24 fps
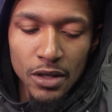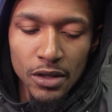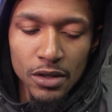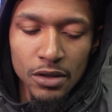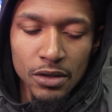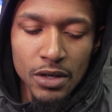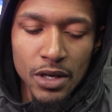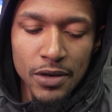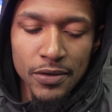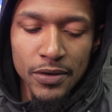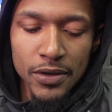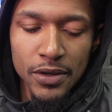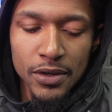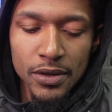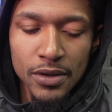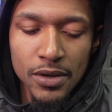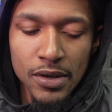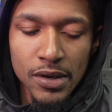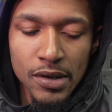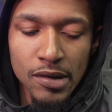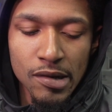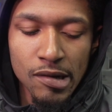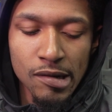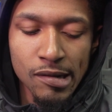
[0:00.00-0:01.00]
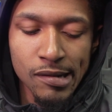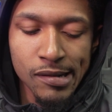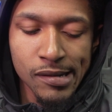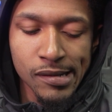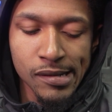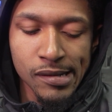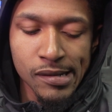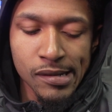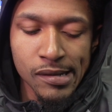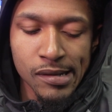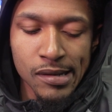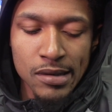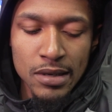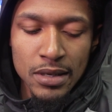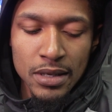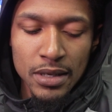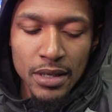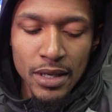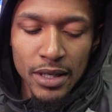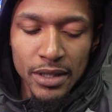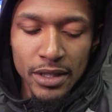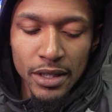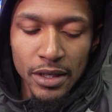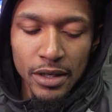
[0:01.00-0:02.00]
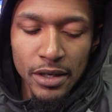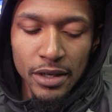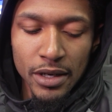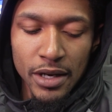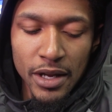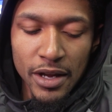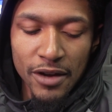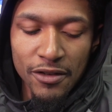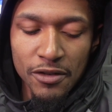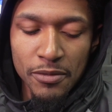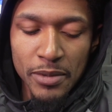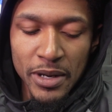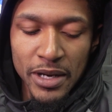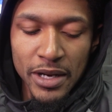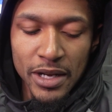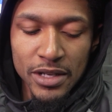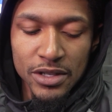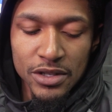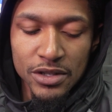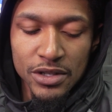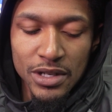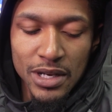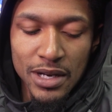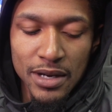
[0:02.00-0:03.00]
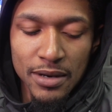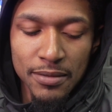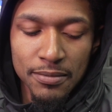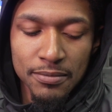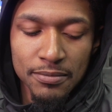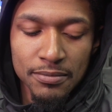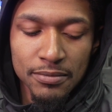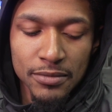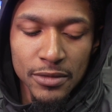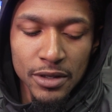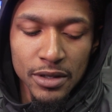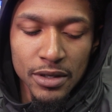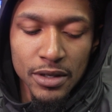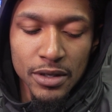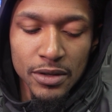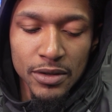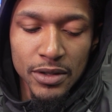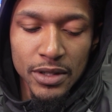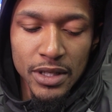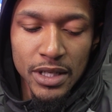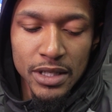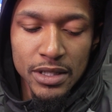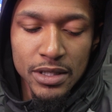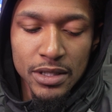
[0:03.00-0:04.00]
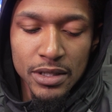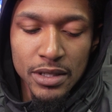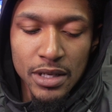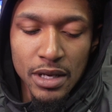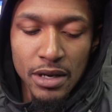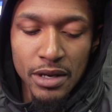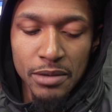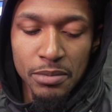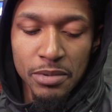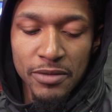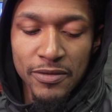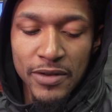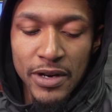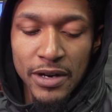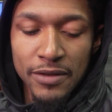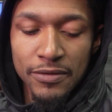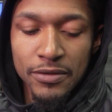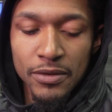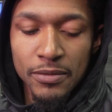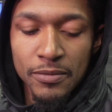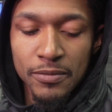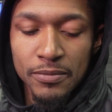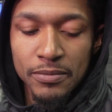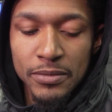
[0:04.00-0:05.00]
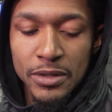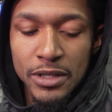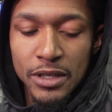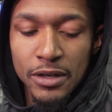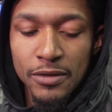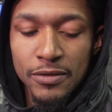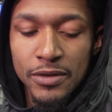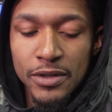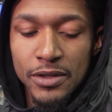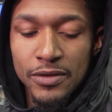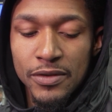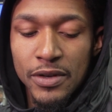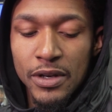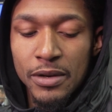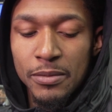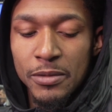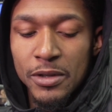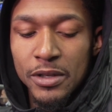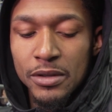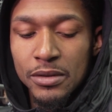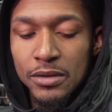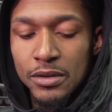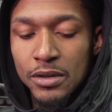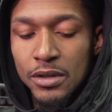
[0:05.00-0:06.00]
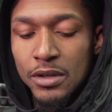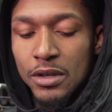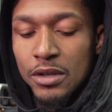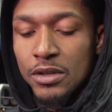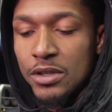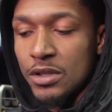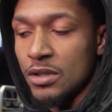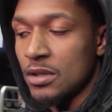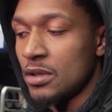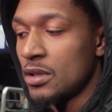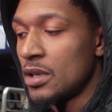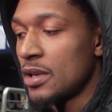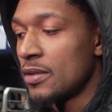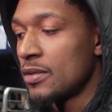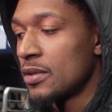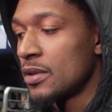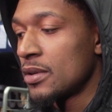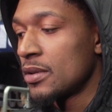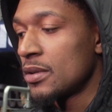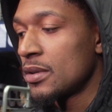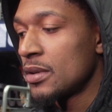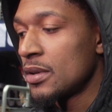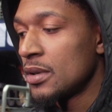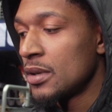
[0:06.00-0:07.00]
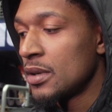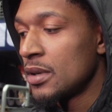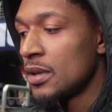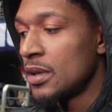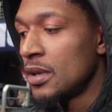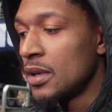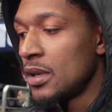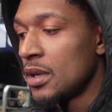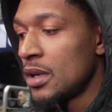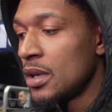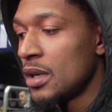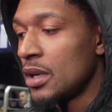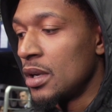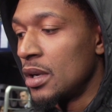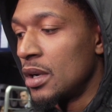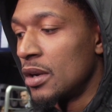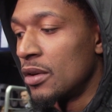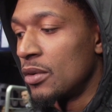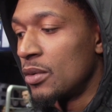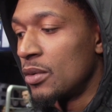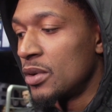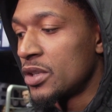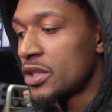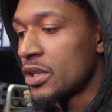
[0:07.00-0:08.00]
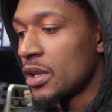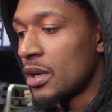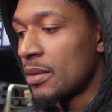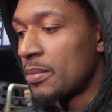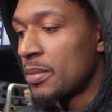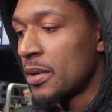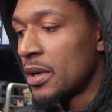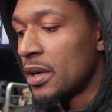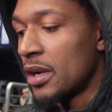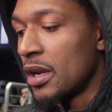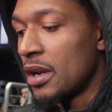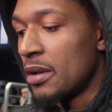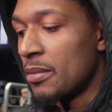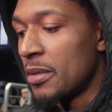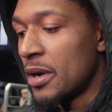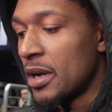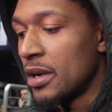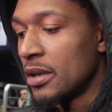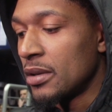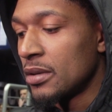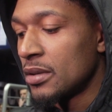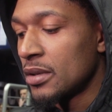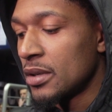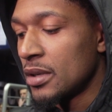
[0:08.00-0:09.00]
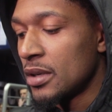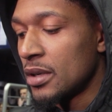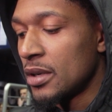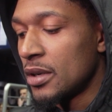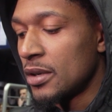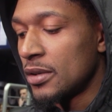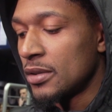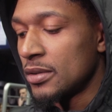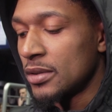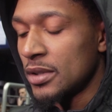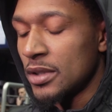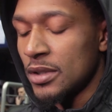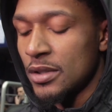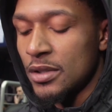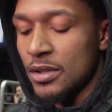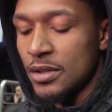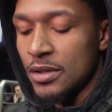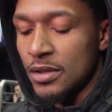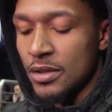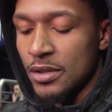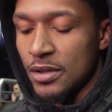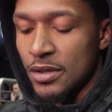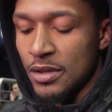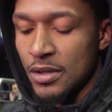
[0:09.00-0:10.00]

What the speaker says: never, at the end of the day, everybody has a job, you know, and that's how he provided for himself, his family, you know, so you never wish that upon anybody, you know. It's